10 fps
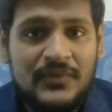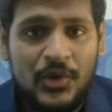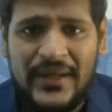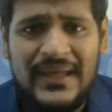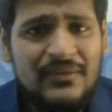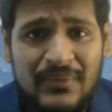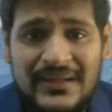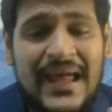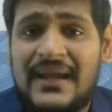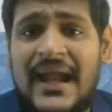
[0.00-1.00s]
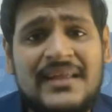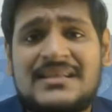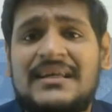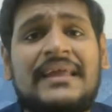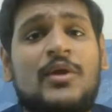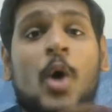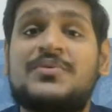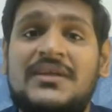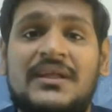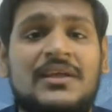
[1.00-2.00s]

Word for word: Okay. But that, that is again optional.